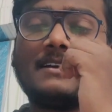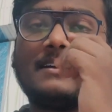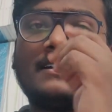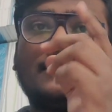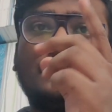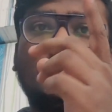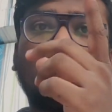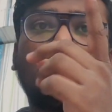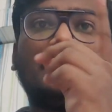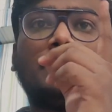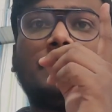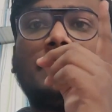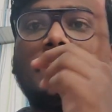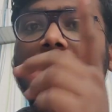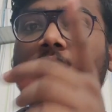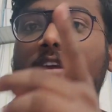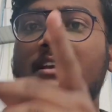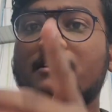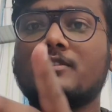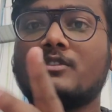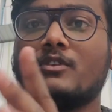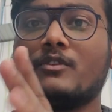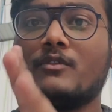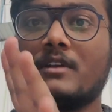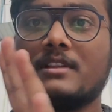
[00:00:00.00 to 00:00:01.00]
you will
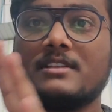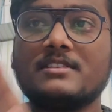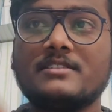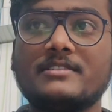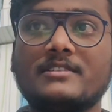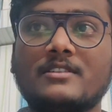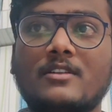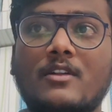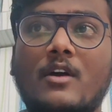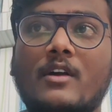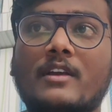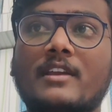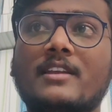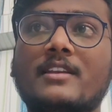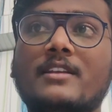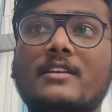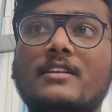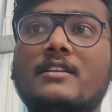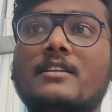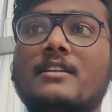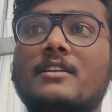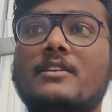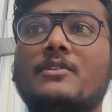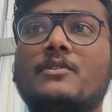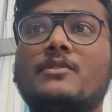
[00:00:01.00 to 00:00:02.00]
be, so once log
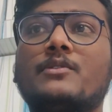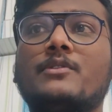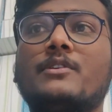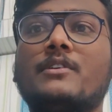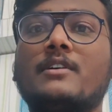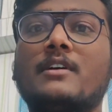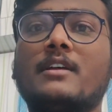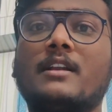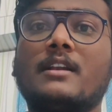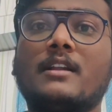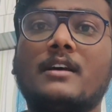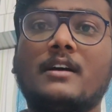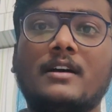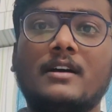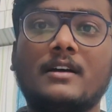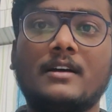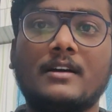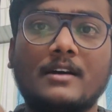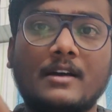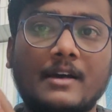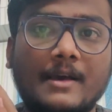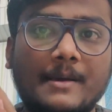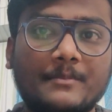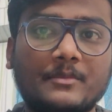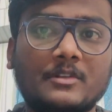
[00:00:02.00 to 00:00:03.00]
in into your
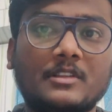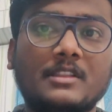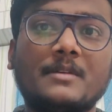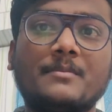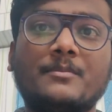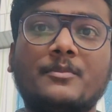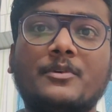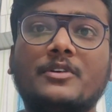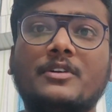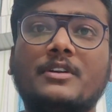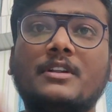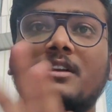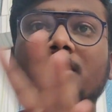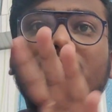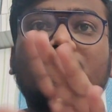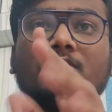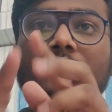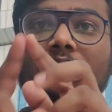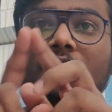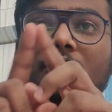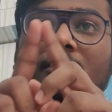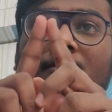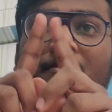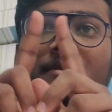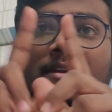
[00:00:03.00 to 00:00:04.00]
AMRITA portal,
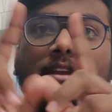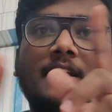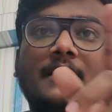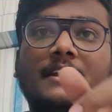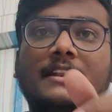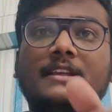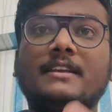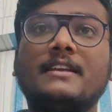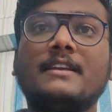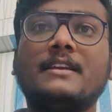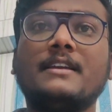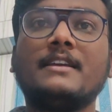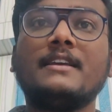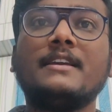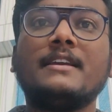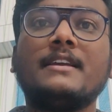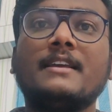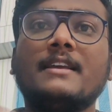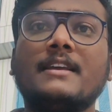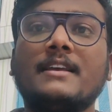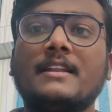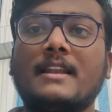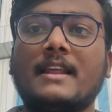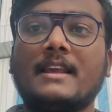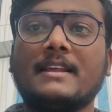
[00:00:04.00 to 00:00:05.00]
so you will be getting
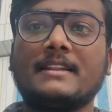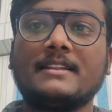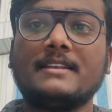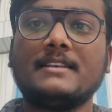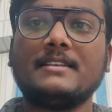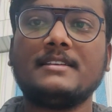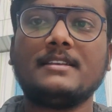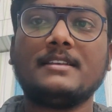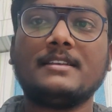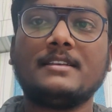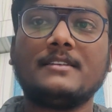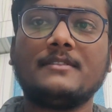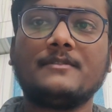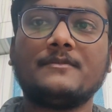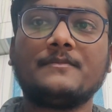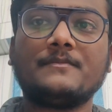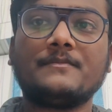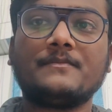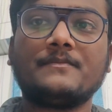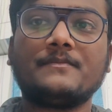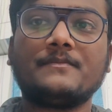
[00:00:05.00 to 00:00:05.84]
like this.